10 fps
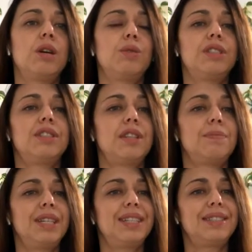which is the
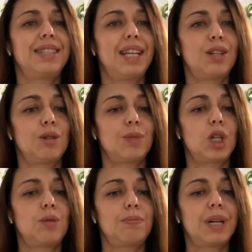biggest telecom
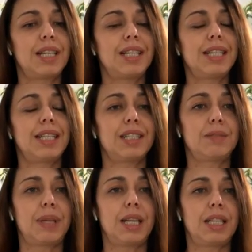company in
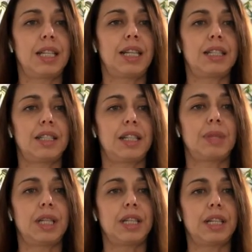Spain and Latin
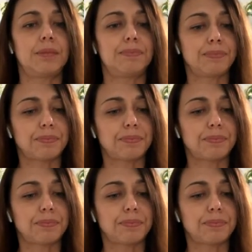America.